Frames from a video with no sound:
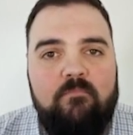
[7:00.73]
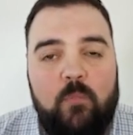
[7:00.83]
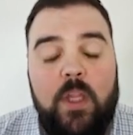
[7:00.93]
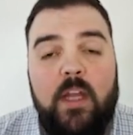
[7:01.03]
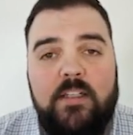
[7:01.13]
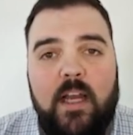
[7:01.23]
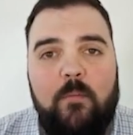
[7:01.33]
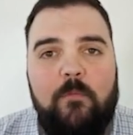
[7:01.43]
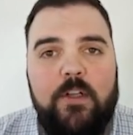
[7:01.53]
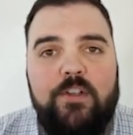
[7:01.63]
when that time
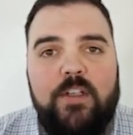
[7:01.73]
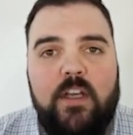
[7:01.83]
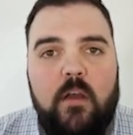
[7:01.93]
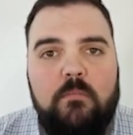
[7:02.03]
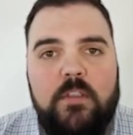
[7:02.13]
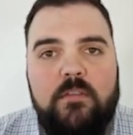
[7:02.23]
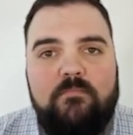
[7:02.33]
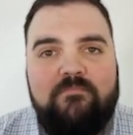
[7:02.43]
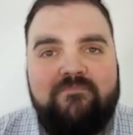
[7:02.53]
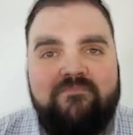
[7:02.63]
eventually comes.
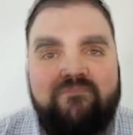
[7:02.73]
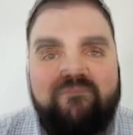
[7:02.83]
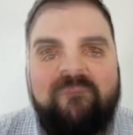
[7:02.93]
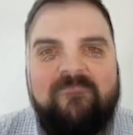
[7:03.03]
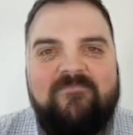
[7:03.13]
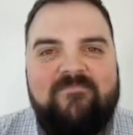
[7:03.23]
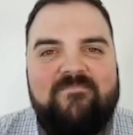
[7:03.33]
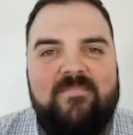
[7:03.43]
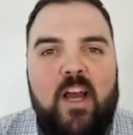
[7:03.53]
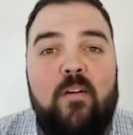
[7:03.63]

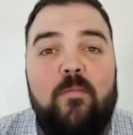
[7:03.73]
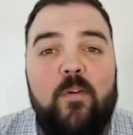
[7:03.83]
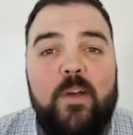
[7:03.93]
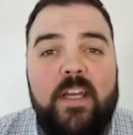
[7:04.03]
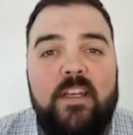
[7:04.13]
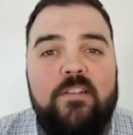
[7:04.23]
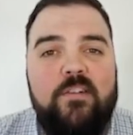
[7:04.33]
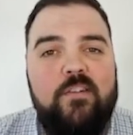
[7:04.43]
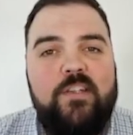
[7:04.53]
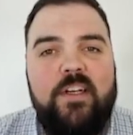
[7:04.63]
Forget
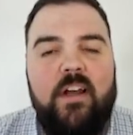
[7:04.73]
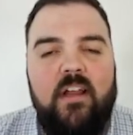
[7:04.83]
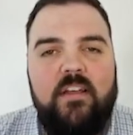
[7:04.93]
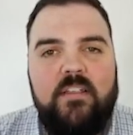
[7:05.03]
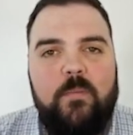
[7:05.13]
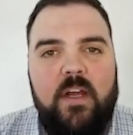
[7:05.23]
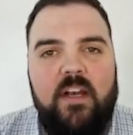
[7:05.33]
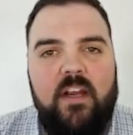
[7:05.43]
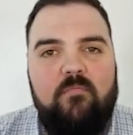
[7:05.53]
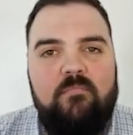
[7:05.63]
searching colleagues by
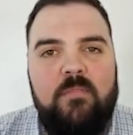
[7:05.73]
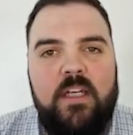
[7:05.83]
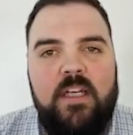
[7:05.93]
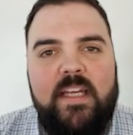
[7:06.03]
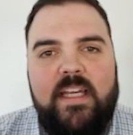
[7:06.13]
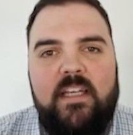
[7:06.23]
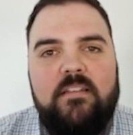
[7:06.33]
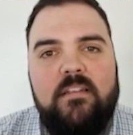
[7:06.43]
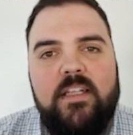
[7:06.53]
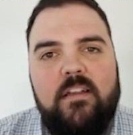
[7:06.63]
name.
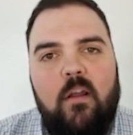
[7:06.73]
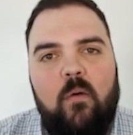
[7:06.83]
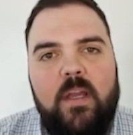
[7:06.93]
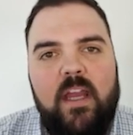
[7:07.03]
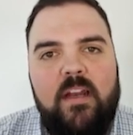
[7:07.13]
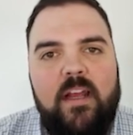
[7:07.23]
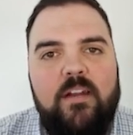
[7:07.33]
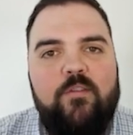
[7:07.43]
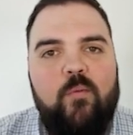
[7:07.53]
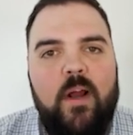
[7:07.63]
Easily locate
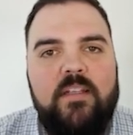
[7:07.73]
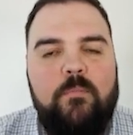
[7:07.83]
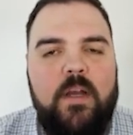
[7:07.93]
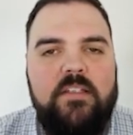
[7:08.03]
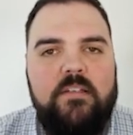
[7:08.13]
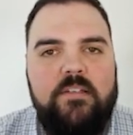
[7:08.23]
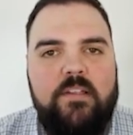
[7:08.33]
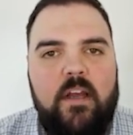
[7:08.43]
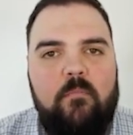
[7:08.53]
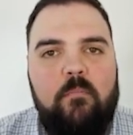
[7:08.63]
and direct message
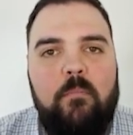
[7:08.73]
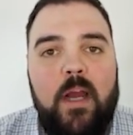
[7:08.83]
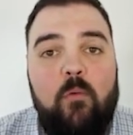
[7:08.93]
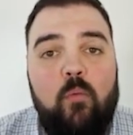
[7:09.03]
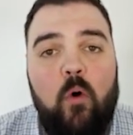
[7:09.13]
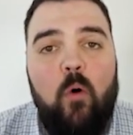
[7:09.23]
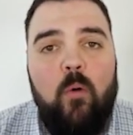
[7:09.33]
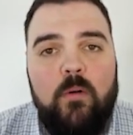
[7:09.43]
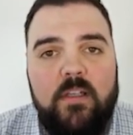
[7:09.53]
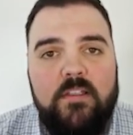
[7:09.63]
them by
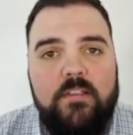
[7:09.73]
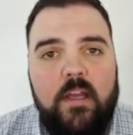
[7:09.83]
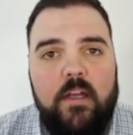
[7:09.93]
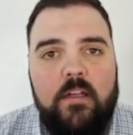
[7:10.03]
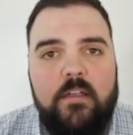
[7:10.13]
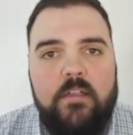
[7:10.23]
role instead.